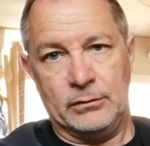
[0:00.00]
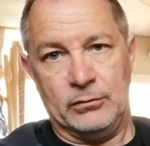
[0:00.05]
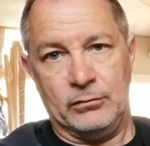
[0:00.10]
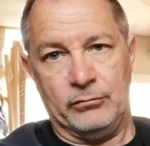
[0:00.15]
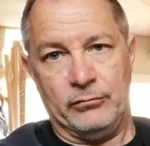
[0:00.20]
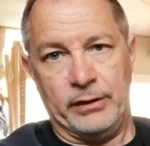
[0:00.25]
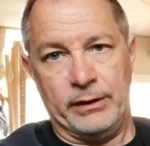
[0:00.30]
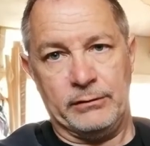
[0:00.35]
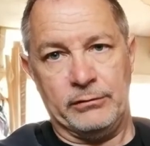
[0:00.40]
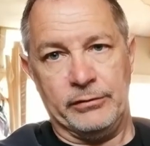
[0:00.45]

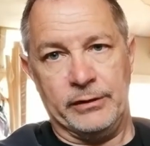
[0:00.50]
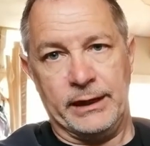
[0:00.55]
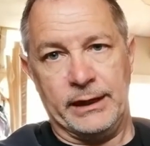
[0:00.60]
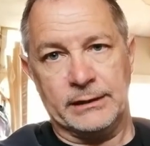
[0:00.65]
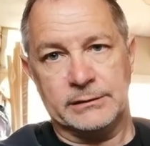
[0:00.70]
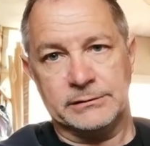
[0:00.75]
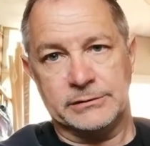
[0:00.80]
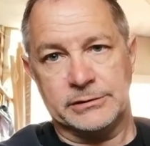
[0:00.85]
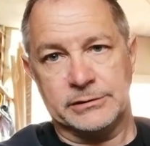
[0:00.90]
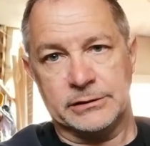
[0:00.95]
route
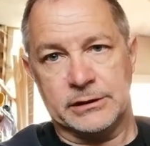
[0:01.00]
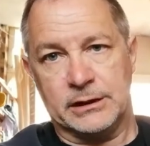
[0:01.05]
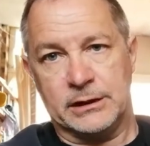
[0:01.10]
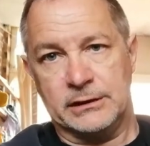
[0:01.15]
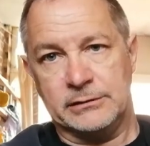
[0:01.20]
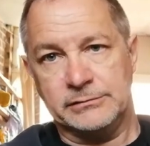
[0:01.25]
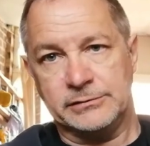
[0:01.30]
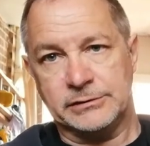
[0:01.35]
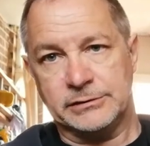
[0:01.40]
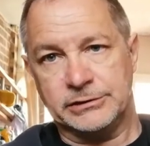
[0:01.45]
that to
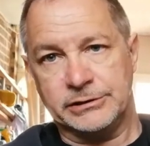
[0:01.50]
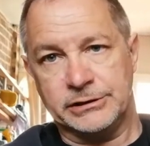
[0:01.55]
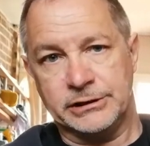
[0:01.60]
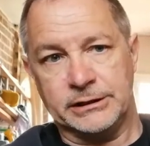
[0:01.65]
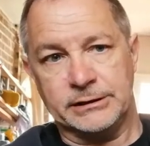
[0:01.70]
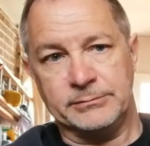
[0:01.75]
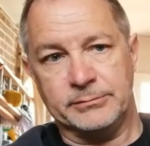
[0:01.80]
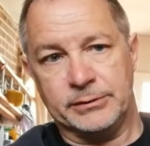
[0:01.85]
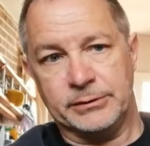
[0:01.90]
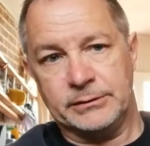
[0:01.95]
closer
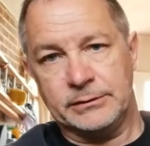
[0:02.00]
shape